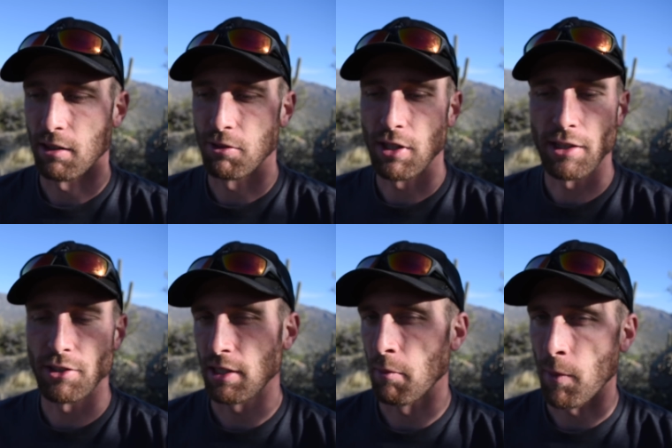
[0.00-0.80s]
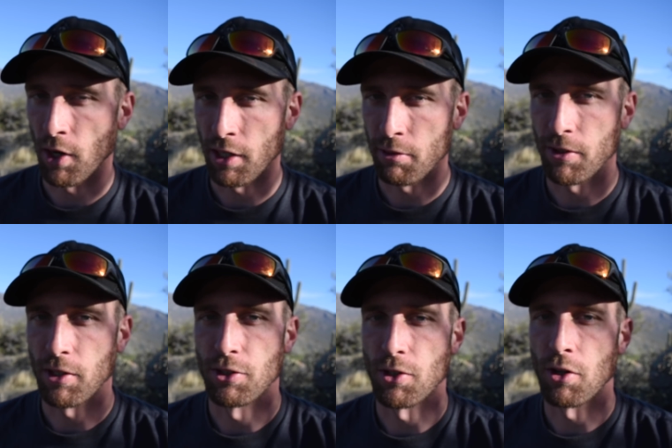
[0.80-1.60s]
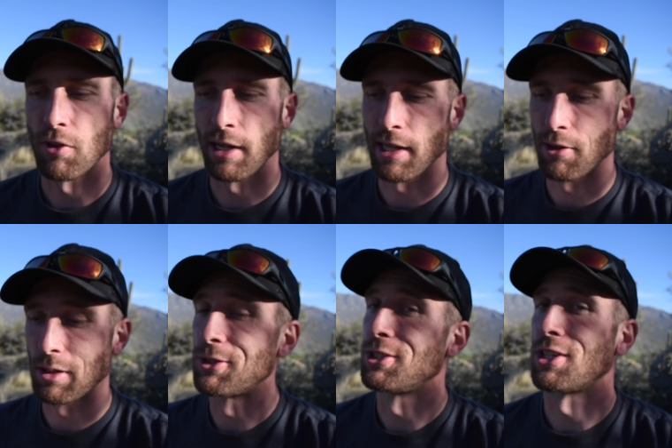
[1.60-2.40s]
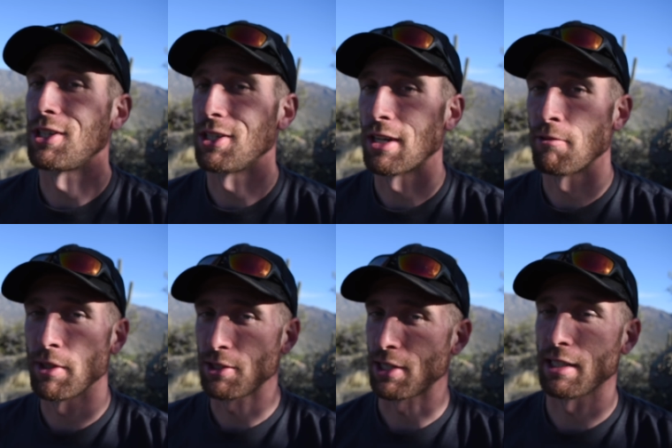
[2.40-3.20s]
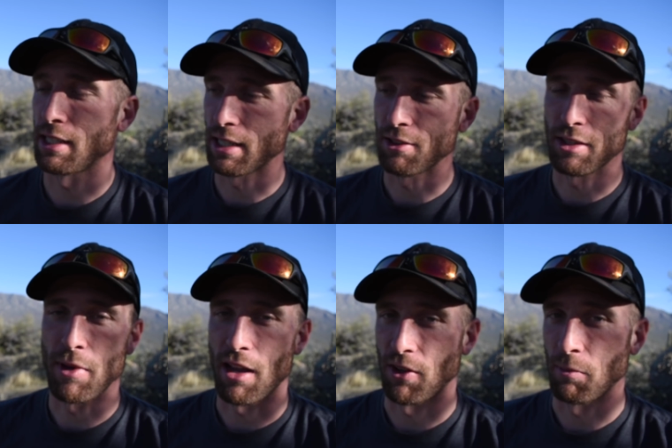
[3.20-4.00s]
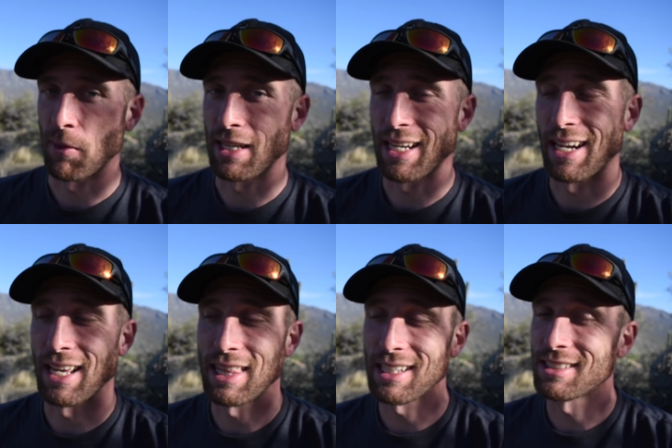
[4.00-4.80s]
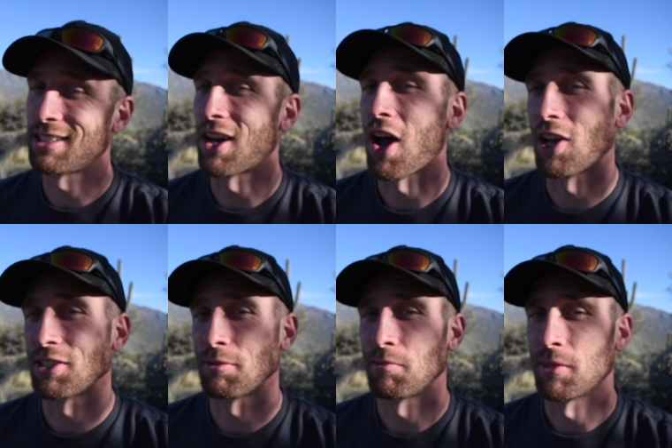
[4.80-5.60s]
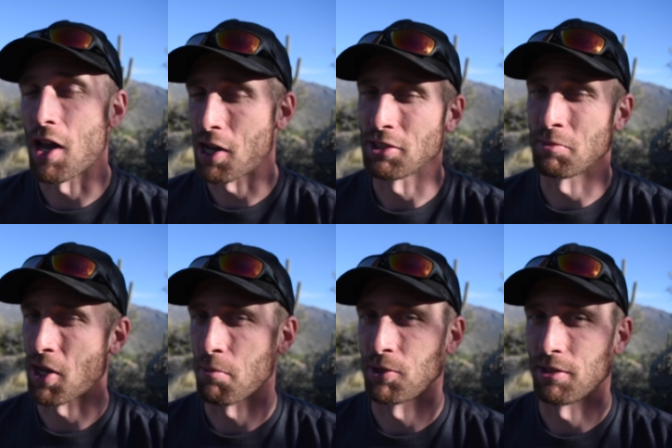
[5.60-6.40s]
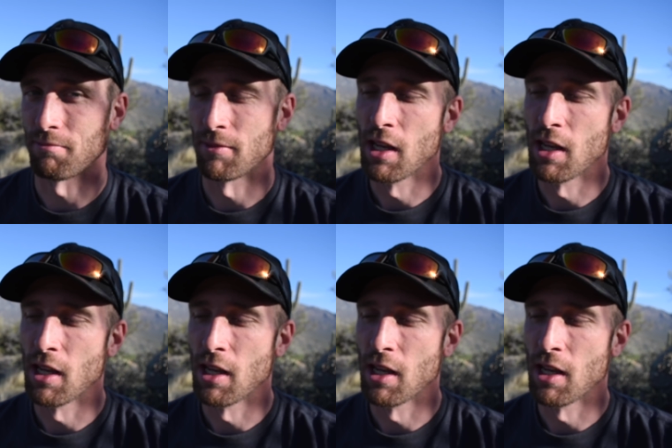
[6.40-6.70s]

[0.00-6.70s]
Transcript: If you guys are in the market for a drone right now, I'm sure you have been checking out the Mavic Mini, and I think it's an awesome option.